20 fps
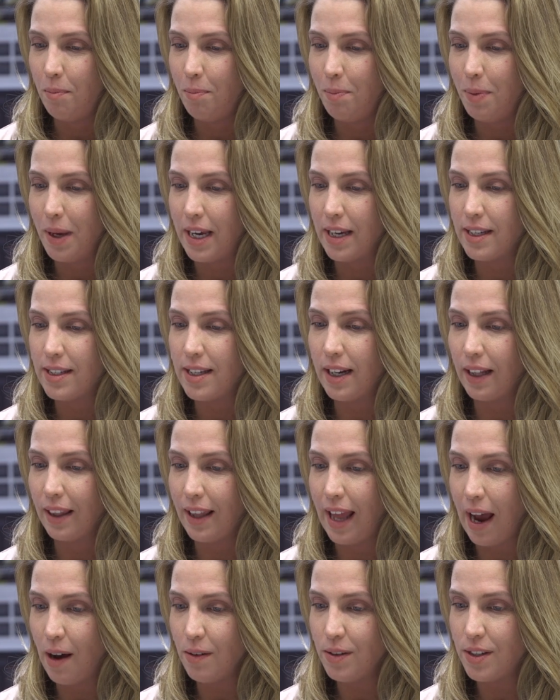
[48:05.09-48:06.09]
Because it
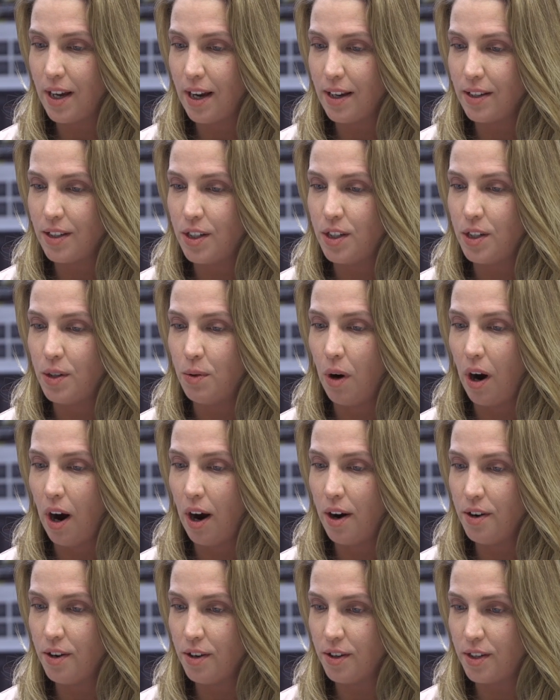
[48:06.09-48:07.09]
allows us to
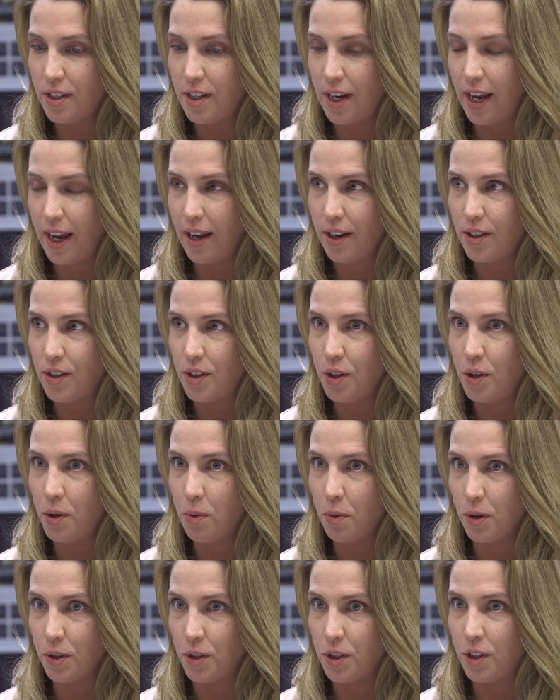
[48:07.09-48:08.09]
understand who
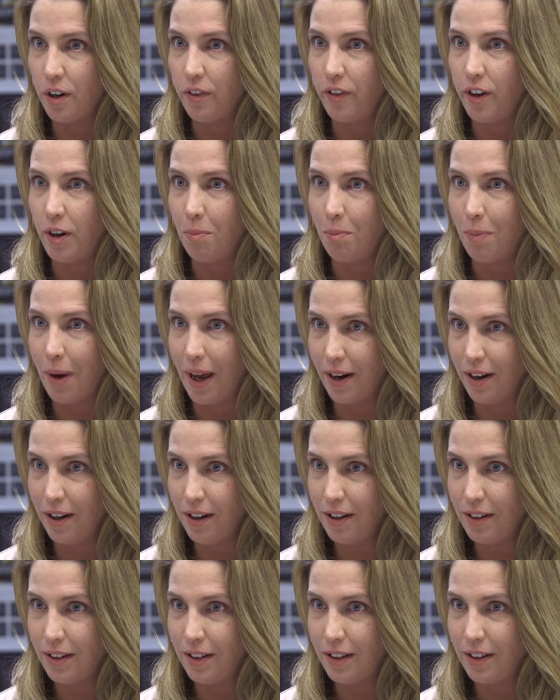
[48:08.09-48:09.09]
we're serving
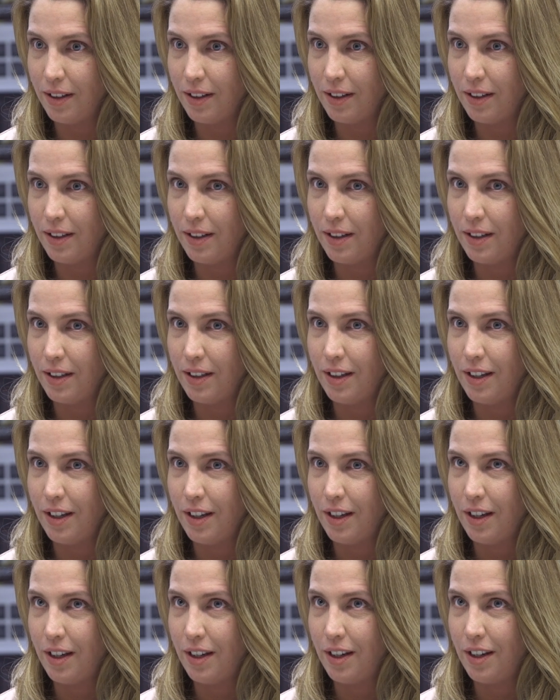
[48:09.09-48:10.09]
better,
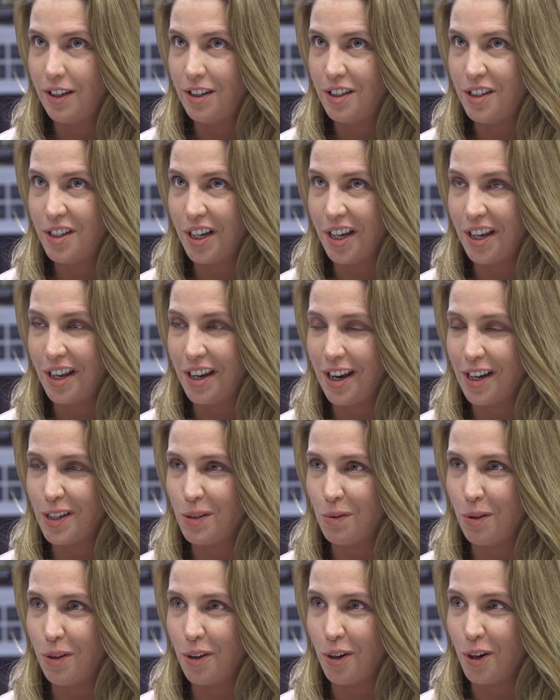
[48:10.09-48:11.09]
to connect
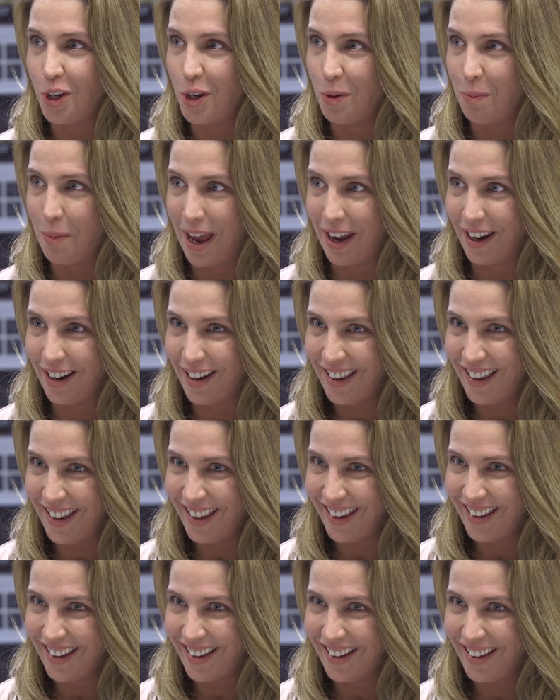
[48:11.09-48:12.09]
with their
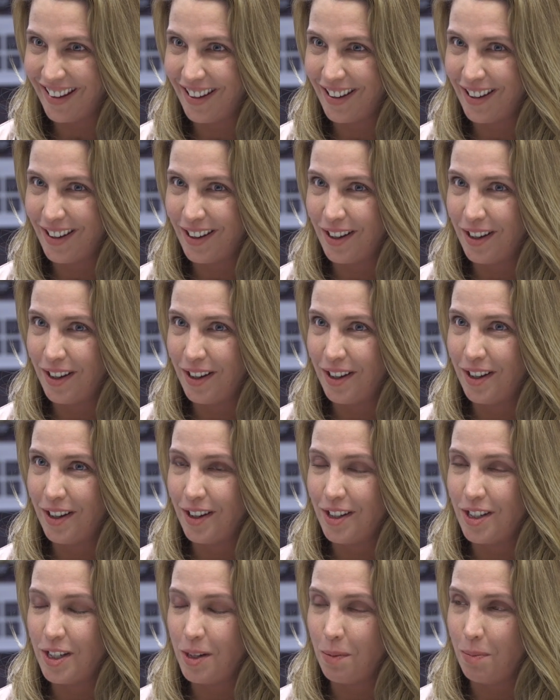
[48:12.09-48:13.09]
humanity,
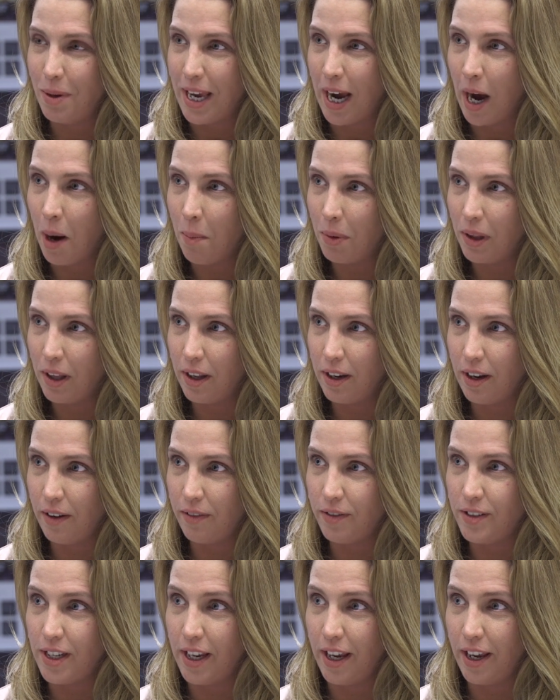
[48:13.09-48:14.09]
to be humble
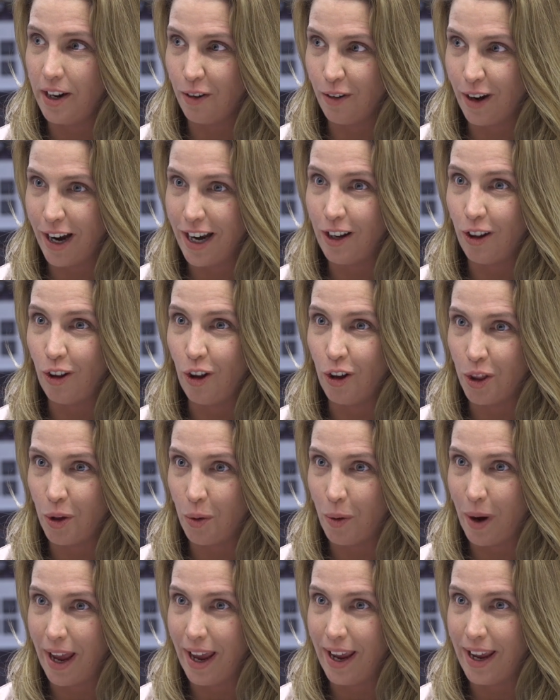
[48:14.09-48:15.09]
enough to iterate along the
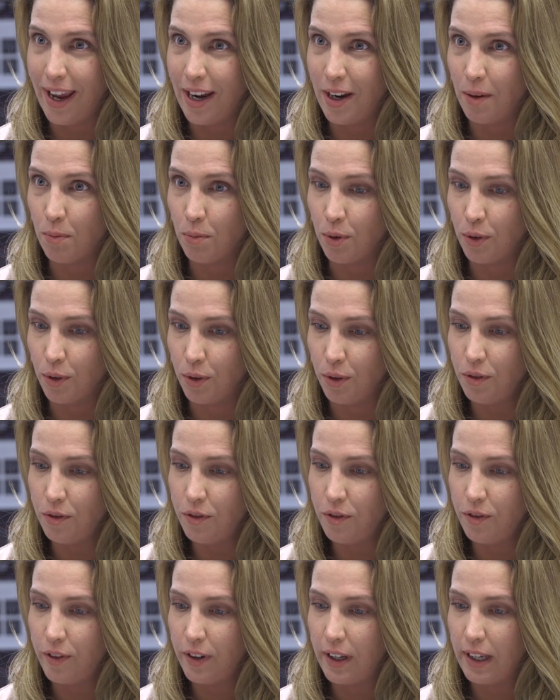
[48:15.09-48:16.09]
way and
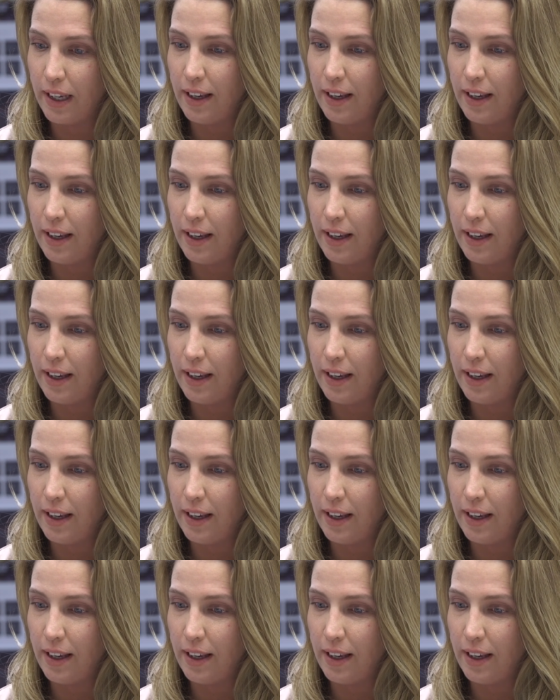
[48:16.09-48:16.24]
improve,